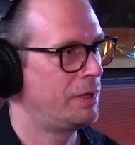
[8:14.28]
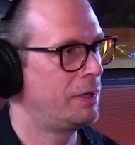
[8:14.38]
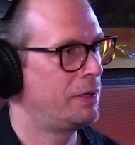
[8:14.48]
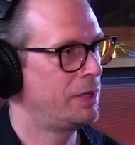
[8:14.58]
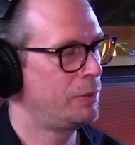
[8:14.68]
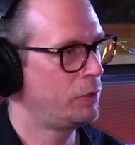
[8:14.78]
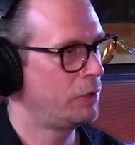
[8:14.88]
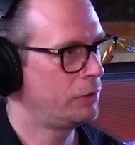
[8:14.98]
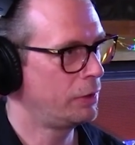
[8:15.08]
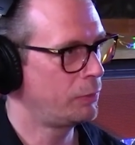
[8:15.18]
And then we can
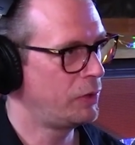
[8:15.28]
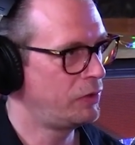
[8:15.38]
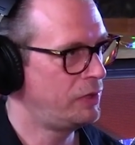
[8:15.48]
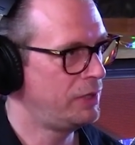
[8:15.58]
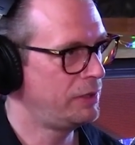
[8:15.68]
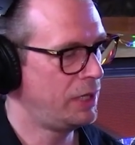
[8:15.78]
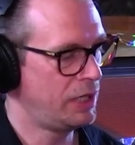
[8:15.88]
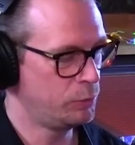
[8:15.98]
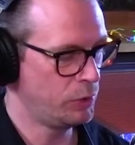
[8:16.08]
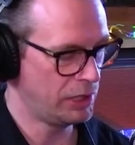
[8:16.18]
talk about the data
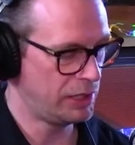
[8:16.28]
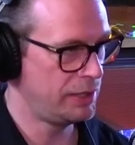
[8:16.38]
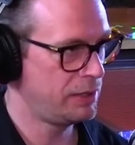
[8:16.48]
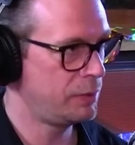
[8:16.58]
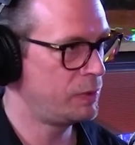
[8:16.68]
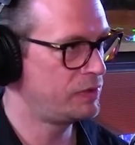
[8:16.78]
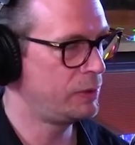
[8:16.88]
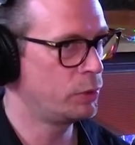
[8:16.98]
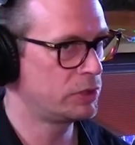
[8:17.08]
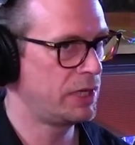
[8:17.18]
and we align them and see
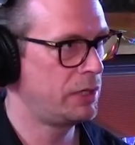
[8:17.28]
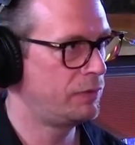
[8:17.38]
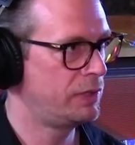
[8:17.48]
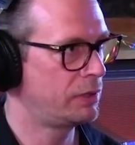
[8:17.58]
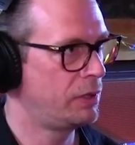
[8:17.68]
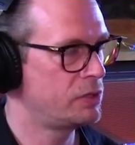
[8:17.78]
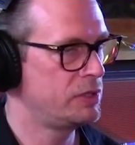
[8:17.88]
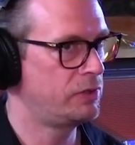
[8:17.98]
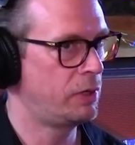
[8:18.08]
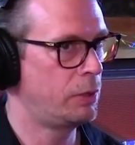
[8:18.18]
what kind of
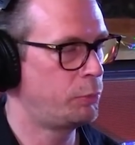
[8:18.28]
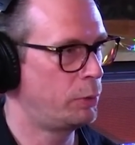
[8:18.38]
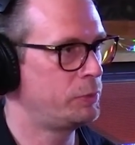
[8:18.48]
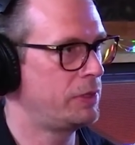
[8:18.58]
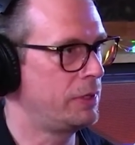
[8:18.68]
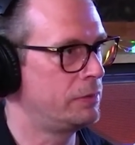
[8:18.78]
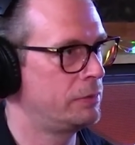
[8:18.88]
technologies are appropriate here.